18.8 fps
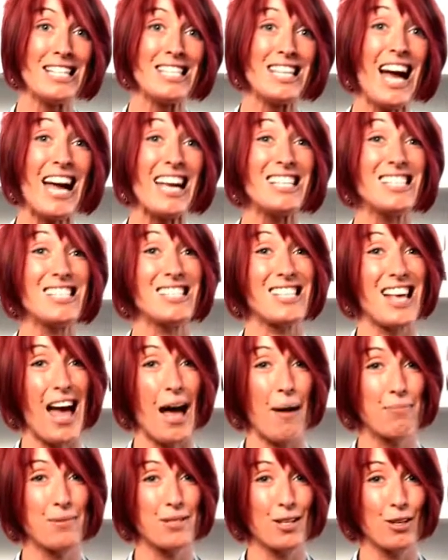tastes
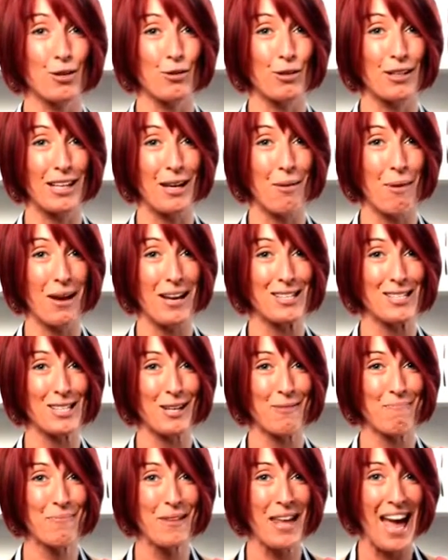absolutely
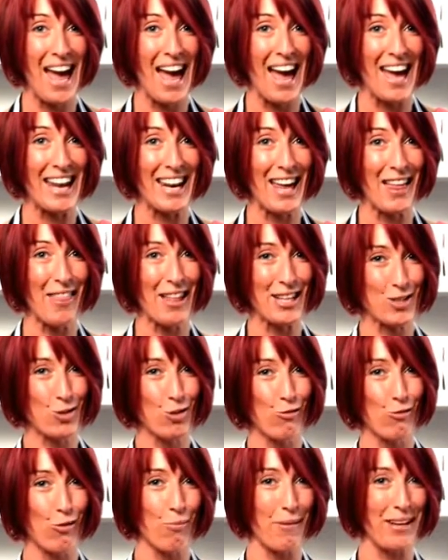amazing. And that's
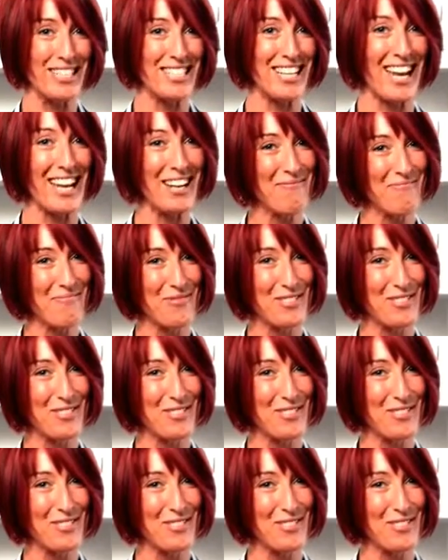all from me today.